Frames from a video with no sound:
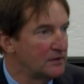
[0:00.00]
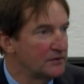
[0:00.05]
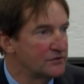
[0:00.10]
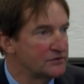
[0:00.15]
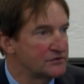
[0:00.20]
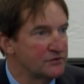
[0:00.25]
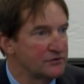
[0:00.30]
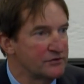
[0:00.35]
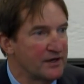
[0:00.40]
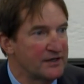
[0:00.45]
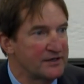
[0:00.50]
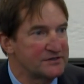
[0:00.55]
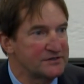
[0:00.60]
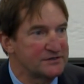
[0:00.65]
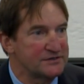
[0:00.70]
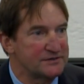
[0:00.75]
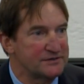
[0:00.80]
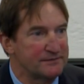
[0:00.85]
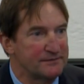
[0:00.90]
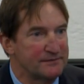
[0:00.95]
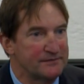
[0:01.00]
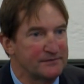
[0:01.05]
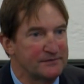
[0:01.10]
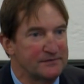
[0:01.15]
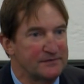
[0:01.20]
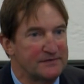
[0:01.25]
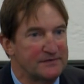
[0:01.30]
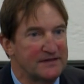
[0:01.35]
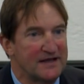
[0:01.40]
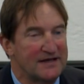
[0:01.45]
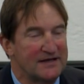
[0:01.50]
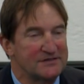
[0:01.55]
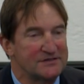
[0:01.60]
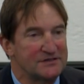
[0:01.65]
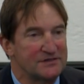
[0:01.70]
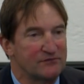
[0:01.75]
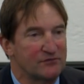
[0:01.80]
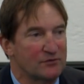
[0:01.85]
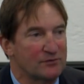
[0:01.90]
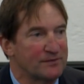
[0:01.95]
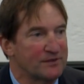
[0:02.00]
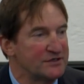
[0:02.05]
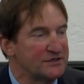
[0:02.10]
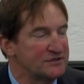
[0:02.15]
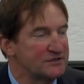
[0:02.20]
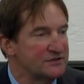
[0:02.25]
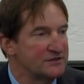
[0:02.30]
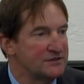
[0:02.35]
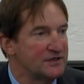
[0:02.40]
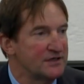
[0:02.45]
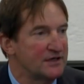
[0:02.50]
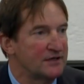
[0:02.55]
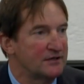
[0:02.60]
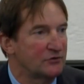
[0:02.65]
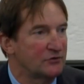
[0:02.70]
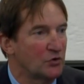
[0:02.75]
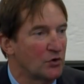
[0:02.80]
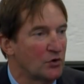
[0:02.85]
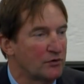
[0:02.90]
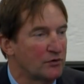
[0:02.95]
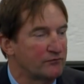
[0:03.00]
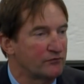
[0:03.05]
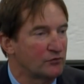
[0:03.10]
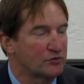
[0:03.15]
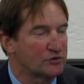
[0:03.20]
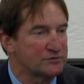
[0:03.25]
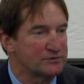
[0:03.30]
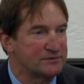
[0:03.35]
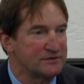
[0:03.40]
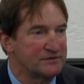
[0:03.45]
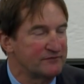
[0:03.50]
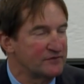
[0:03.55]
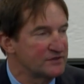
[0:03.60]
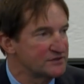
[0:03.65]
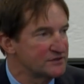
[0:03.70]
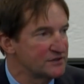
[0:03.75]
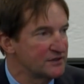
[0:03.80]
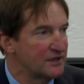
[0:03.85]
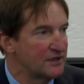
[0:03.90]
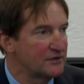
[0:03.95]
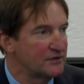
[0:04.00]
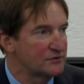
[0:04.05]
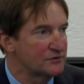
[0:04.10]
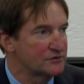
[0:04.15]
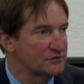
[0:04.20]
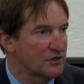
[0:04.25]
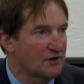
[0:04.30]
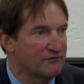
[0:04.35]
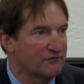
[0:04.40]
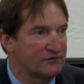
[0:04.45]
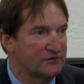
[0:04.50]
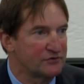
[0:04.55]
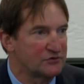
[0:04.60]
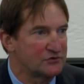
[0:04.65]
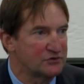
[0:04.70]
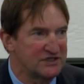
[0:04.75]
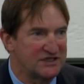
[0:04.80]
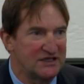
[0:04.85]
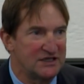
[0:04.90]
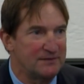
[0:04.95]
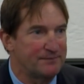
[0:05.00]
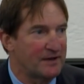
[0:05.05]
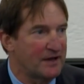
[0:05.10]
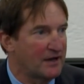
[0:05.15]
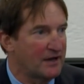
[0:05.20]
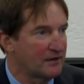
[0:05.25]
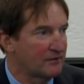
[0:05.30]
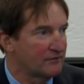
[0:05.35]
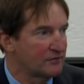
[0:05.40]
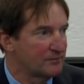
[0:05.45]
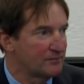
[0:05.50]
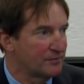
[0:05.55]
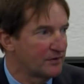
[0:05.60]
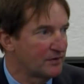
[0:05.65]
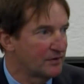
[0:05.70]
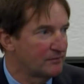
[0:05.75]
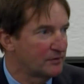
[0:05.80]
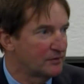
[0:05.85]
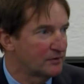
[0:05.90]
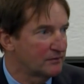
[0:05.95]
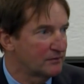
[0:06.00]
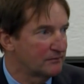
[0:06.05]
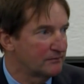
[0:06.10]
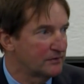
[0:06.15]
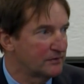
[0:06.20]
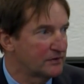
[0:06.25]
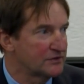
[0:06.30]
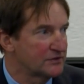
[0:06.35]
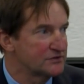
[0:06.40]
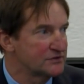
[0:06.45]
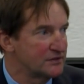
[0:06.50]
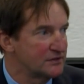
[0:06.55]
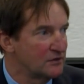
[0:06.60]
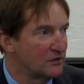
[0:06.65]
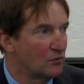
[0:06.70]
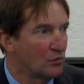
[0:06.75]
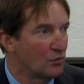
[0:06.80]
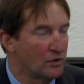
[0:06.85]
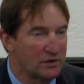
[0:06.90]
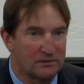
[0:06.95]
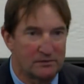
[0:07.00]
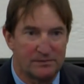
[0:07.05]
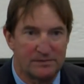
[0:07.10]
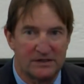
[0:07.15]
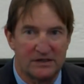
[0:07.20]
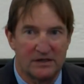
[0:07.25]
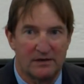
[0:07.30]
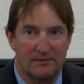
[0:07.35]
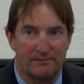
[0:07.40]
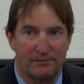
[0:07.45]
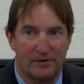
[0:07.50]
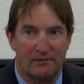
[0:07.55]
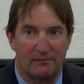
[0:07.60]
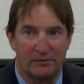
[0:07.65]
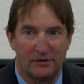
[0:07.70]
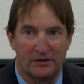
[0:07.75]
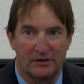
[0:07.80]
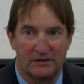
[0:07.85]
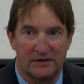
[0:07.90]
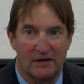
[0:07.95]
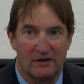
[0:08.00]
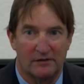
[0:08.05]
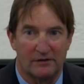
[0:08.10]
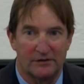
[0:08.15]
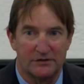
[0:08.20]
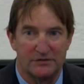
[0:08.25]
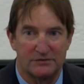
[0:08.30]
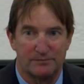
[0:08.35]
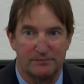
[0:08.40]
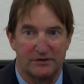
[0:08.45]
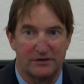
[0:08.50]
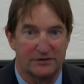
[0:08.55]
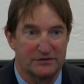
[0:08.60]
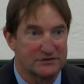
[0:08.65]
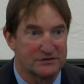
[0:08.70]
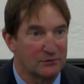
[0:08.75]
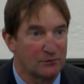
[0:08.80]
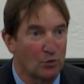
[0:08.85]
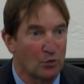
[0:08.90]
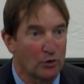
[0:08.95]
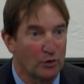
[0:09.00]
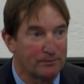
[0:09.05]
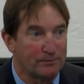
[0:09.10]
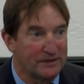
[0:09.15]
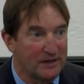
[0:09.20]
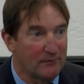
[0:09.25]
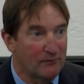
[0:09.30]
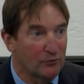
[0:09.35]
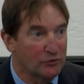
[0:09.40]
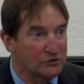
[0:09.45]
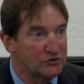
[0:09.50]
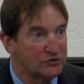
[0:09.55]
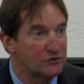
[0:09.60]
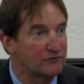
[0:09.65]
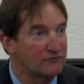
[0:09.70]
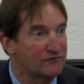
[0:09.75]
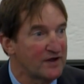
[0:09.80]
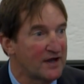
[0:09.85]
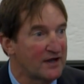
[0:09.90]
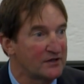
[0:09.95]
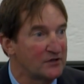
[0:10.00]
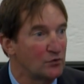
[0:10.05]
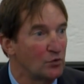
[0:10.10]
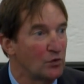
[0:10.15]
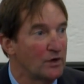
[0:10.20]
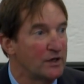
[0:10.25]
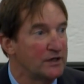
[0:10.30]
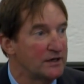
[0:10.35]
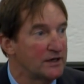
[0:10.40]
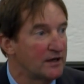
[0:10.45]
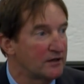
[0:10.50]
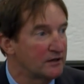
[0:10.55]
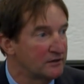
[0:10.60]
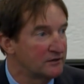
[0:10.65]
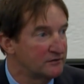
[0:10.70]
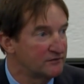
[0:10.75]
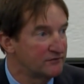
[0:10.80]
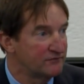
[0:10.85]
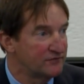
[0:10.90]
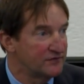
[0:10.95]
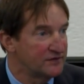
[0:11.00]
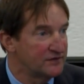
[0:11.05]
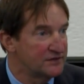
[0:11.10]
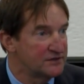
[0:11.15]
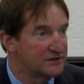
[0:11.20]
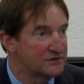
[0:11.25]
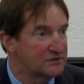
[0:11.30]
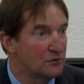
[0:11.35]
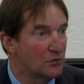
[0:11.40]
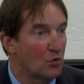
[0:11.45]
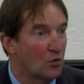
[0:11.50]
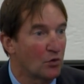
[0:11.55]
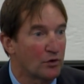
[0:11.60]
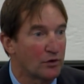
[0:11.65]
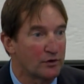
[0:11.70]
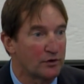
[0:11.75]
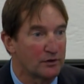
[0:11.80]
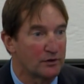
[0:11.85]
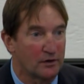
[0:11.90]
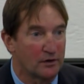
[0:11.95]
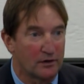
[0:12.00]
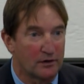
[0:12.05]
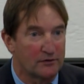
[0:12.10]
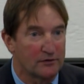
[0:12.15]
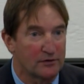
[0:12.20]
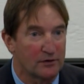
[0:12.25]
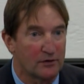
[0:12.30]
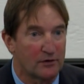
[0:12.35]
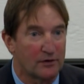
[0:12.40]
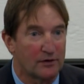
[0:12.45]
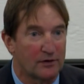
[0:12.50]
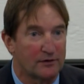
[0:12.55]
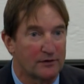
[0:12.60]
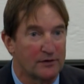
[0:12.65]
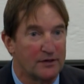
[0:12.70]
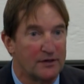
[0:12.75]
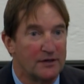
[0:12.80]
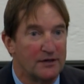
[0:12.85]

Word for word: So that's that is information that law enforcement investigators often keep out of the public because they don't want it to become public knowledge because they want to be able to evaluate a defendant's or, or, or